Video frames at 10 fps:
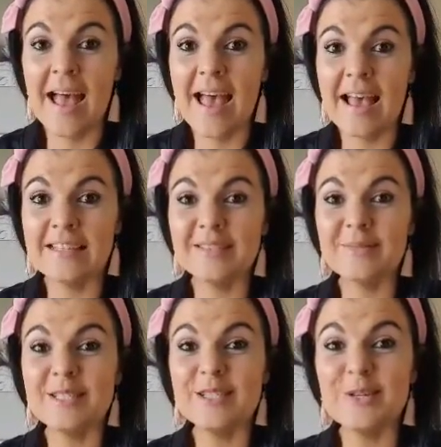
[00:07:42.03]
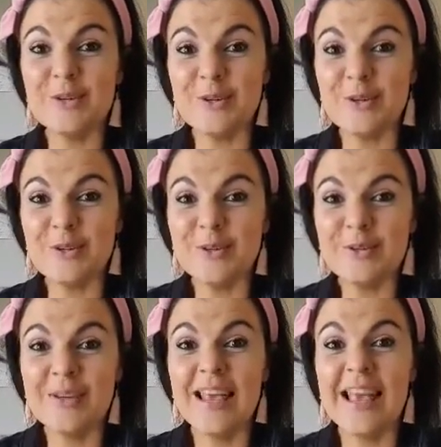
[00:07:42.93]
as Miss
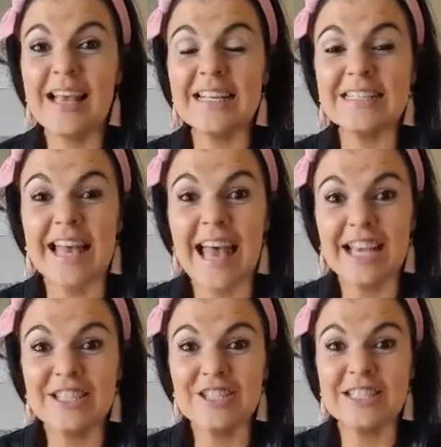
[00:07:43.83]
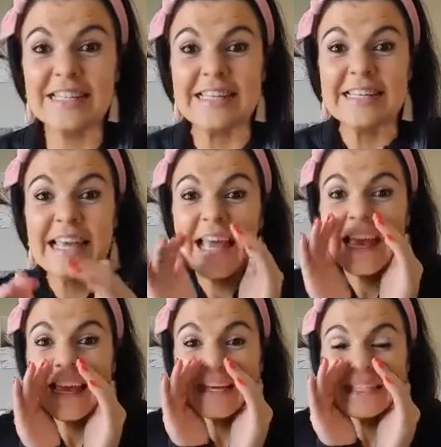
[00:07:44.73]
Koen is actually
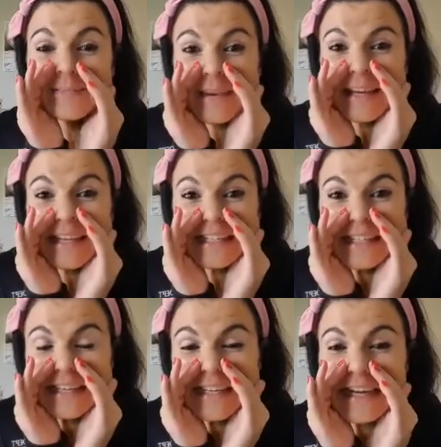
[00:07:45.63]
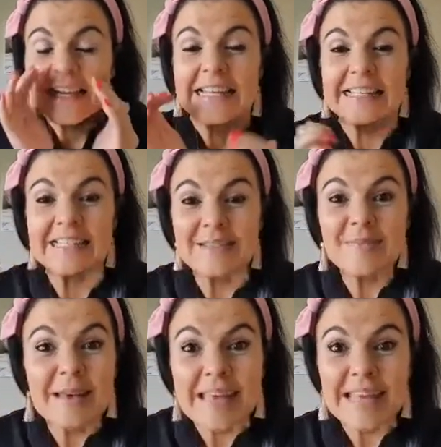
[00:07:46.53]
expecting a little
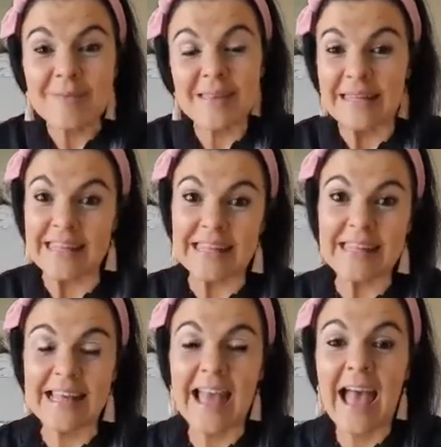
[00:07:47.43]
baby,